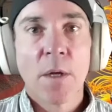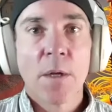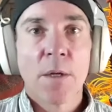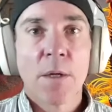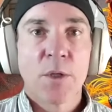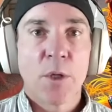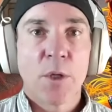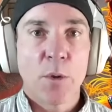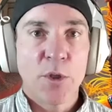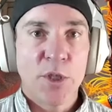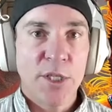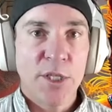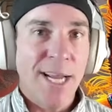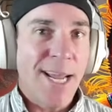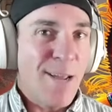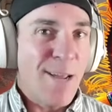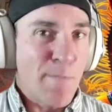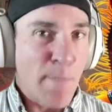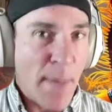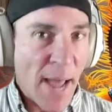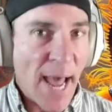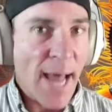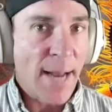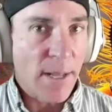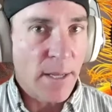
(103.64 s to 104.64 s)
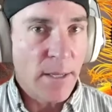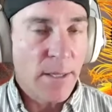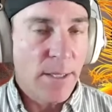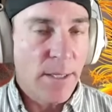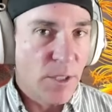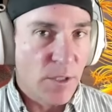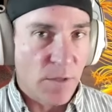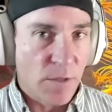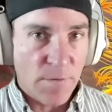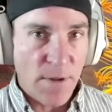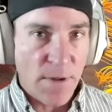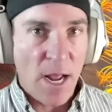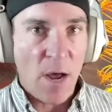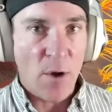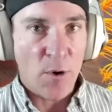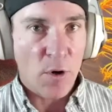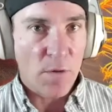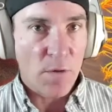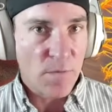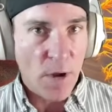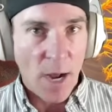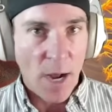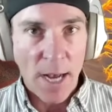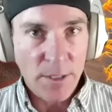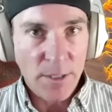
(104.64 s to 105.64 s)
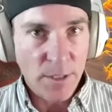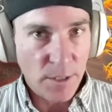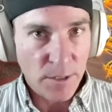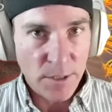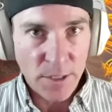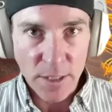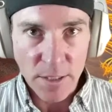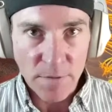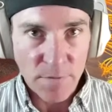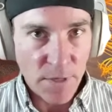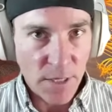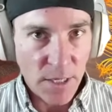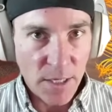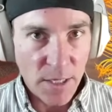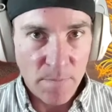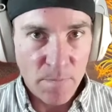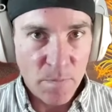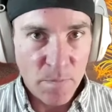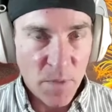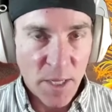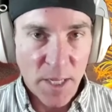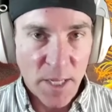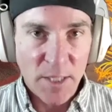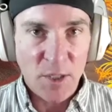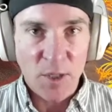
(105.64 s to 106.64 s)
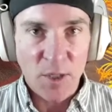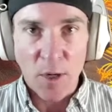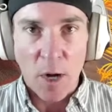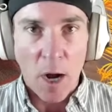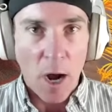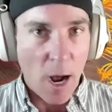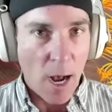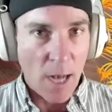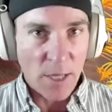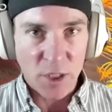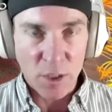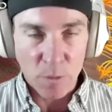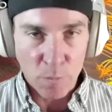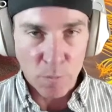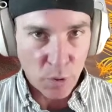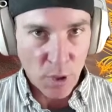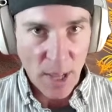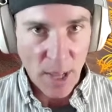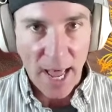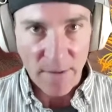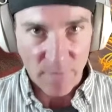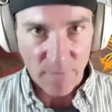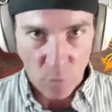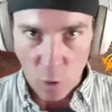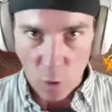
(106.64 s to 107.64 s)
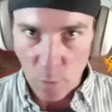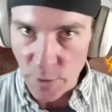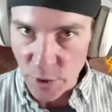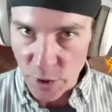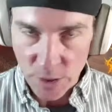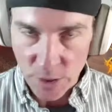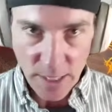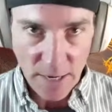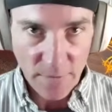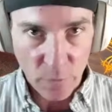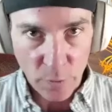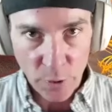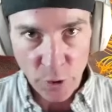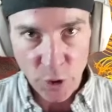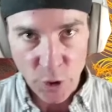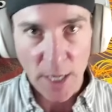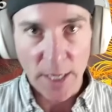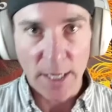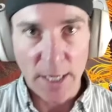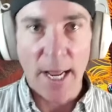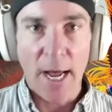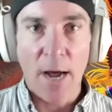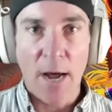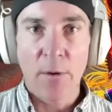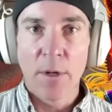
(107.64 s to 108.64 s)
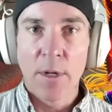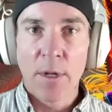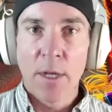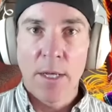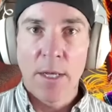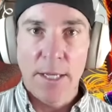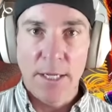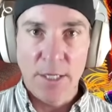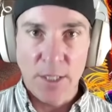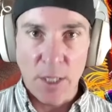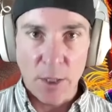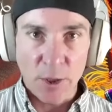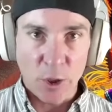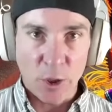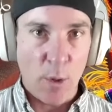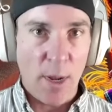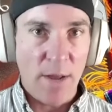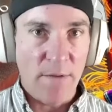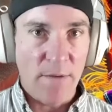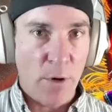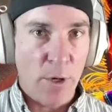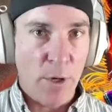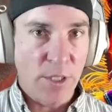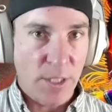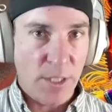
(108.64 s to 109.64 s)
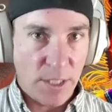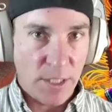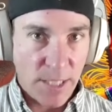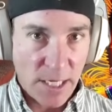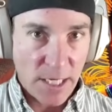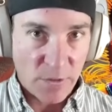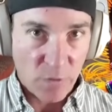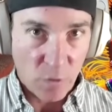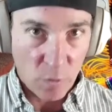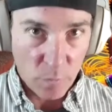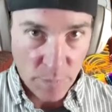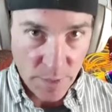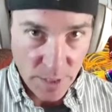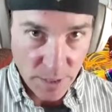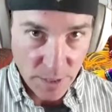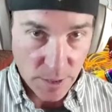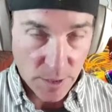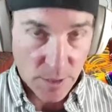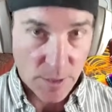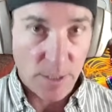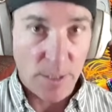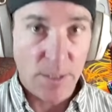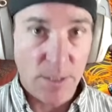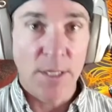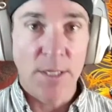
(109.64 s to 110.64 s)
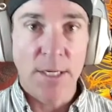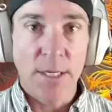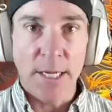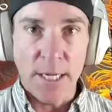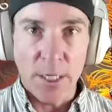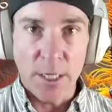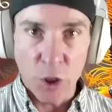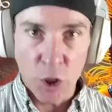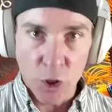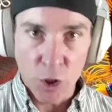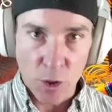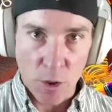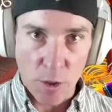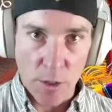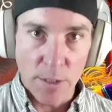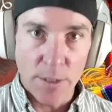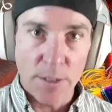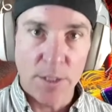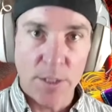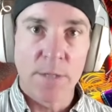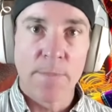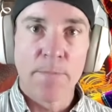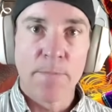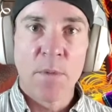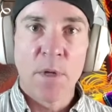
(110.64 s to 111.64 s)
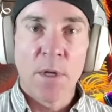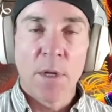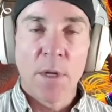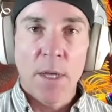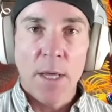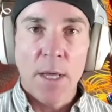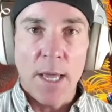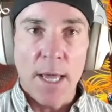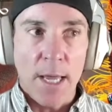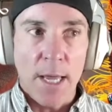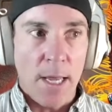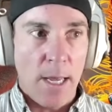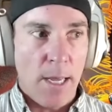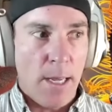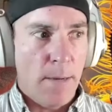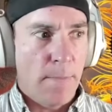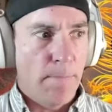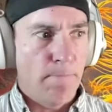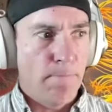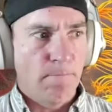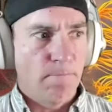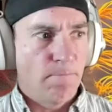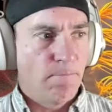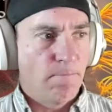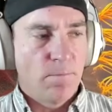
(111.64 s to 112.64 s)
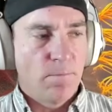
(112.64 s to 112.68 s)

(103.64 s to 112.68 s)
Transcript: So Jay Matta, he's the founder of Gnostic TV. It's an awesome platform. You should definitely check it out. He's also had very successful businesses in insurance and